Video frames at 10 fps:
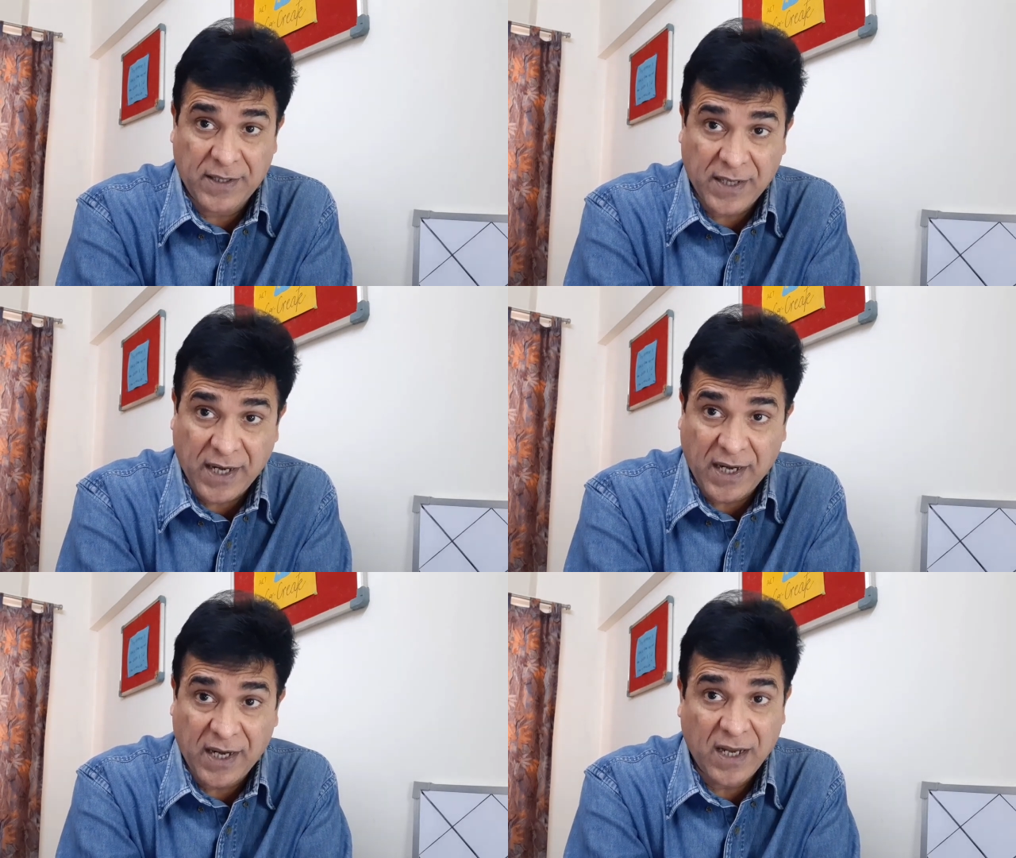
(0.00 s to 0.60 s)

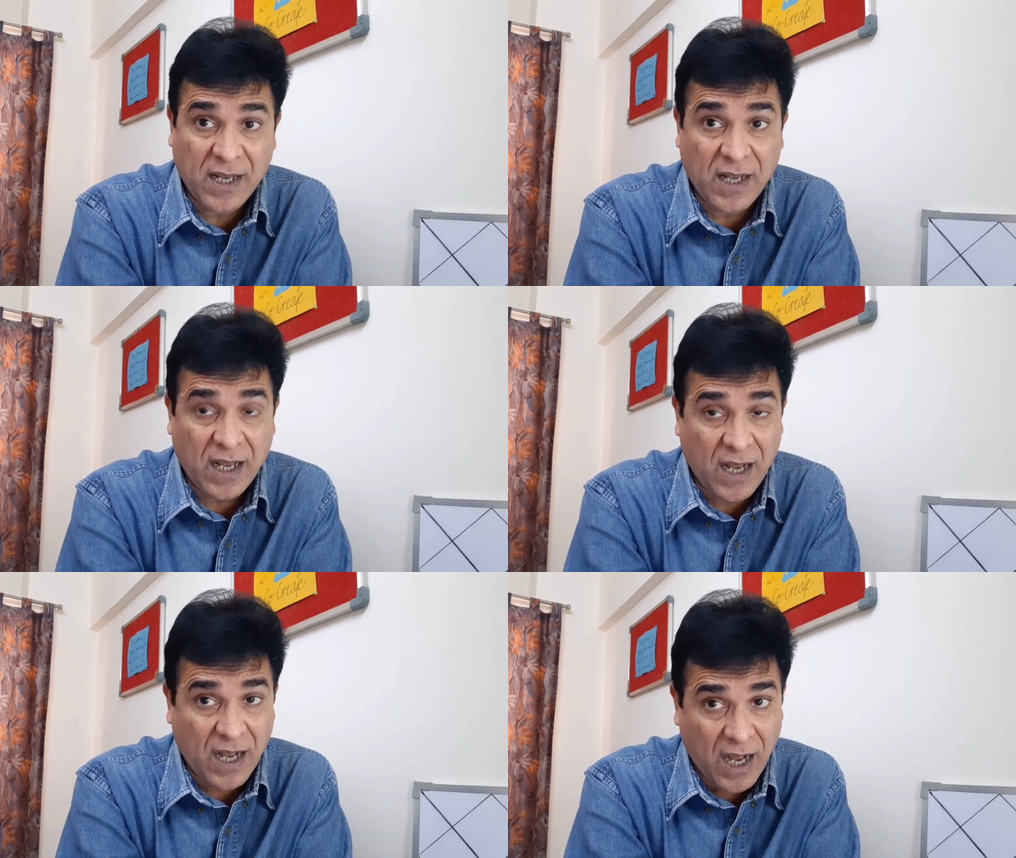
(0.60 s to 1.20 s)
K
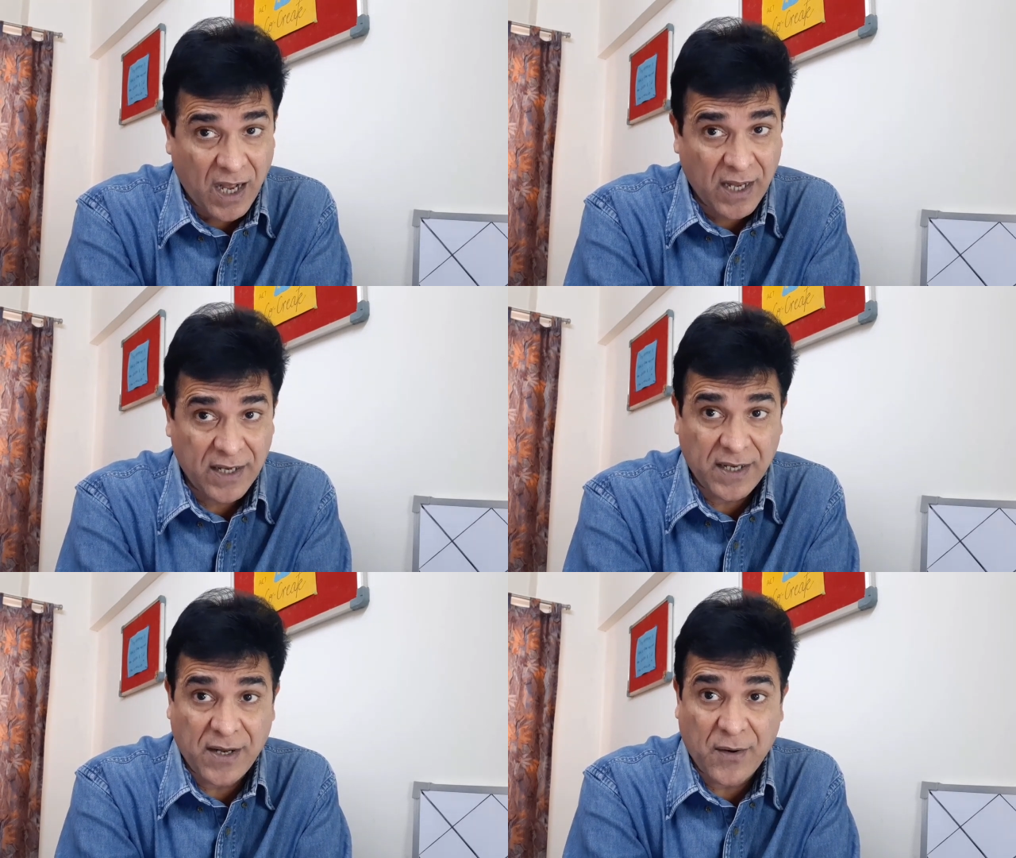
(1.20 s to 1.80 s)

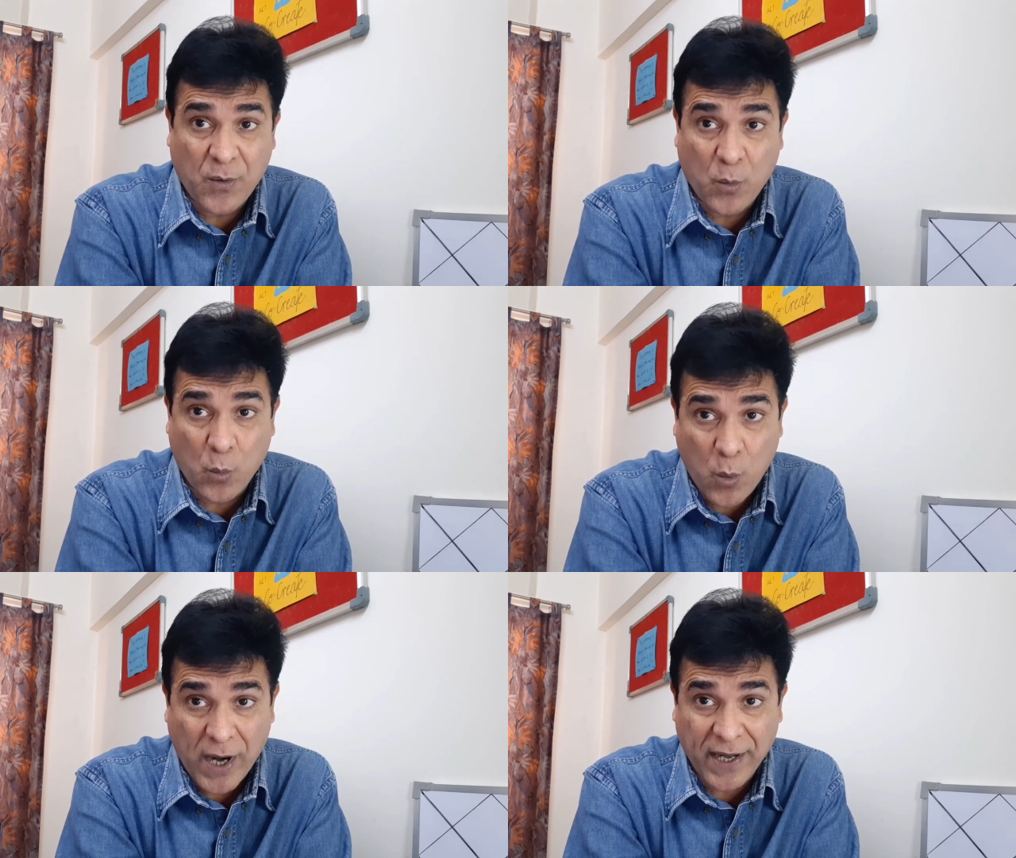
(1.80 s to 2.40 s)
R
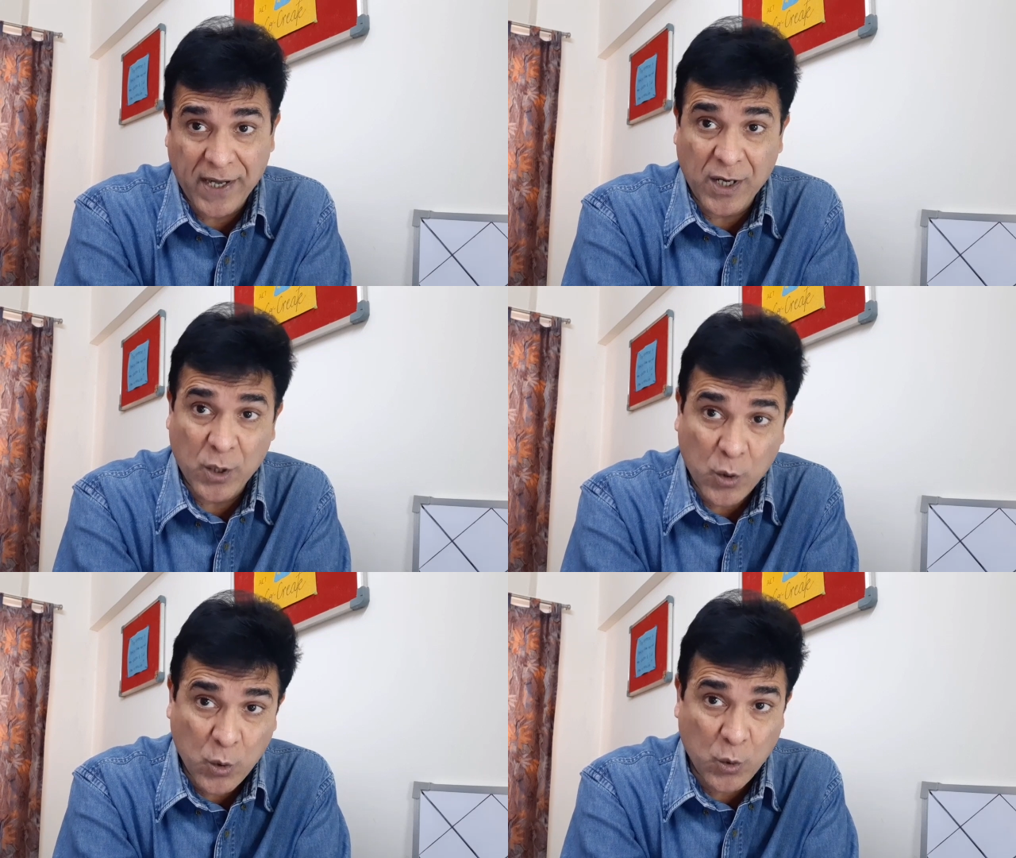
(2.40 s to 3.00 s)
Y
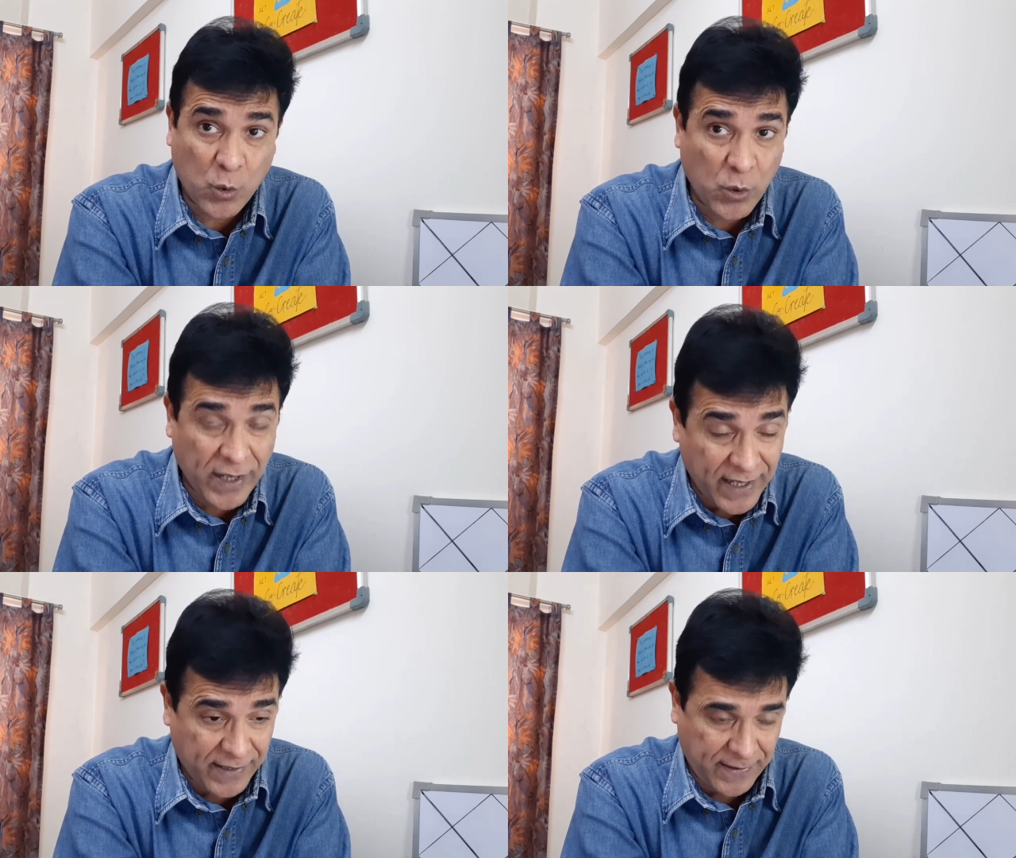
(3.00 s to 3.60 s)
O
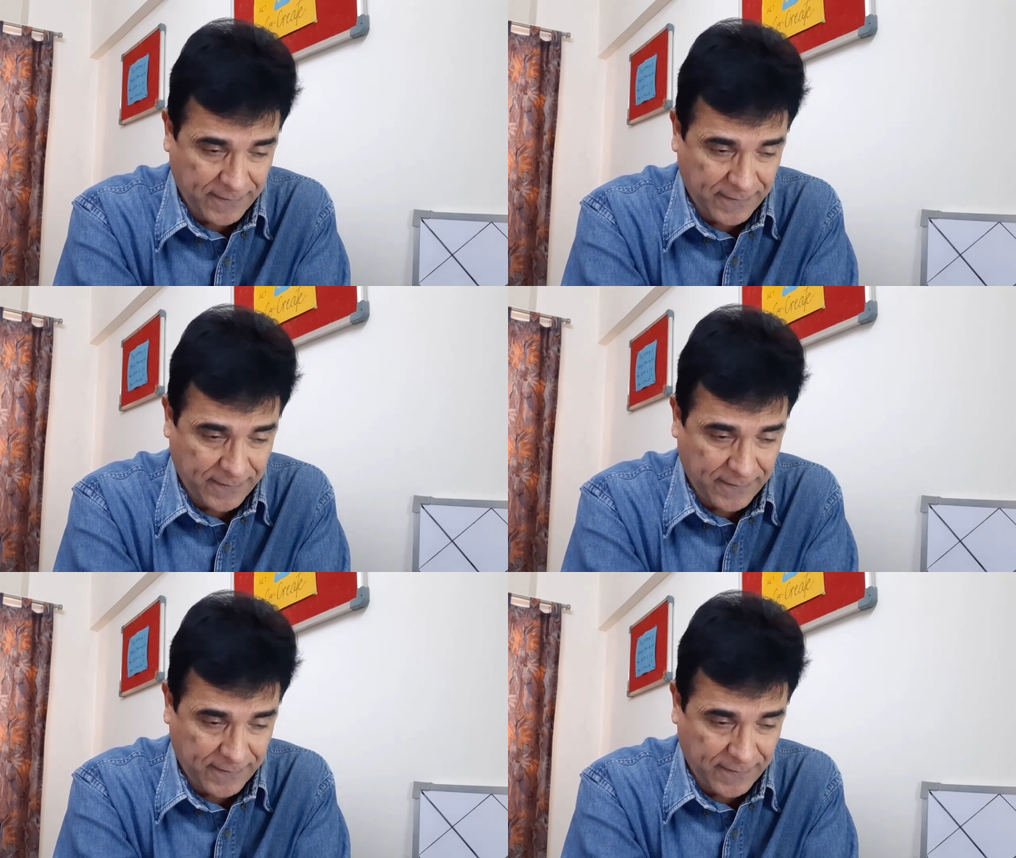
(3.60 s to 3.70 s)
N.